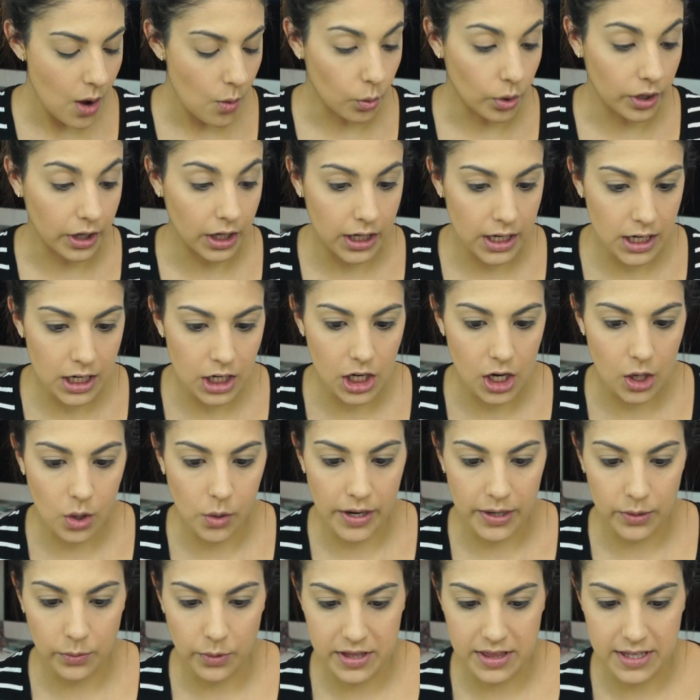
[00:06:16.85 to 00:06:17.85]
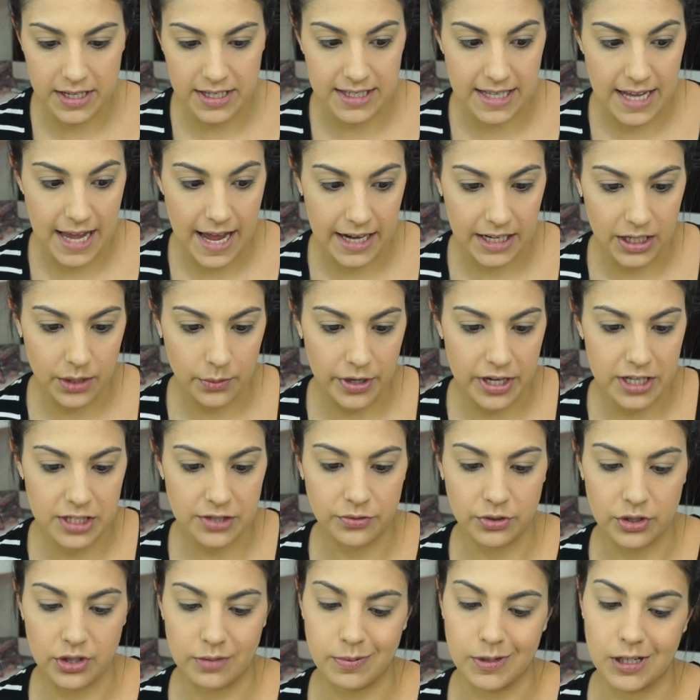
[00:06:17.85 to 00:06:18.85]
We're gonna go in with this
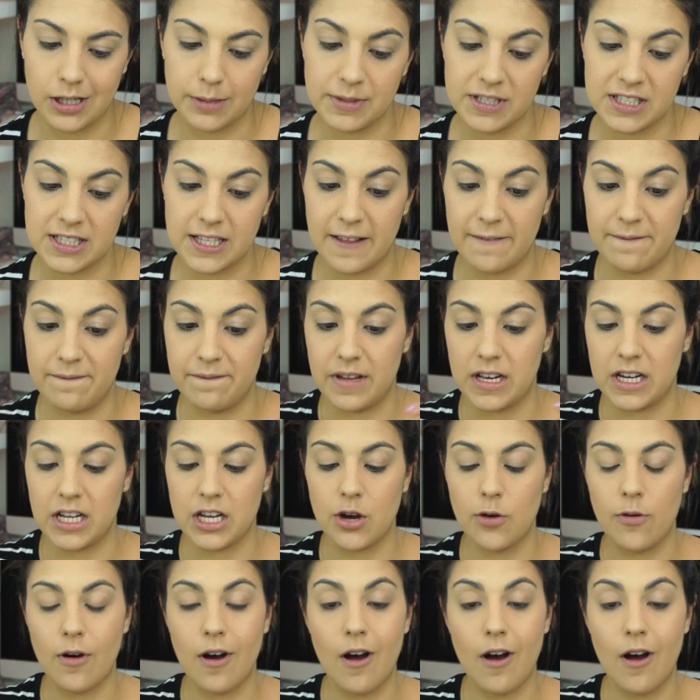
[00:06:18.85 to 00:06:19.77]
anyways for the purpose of the video.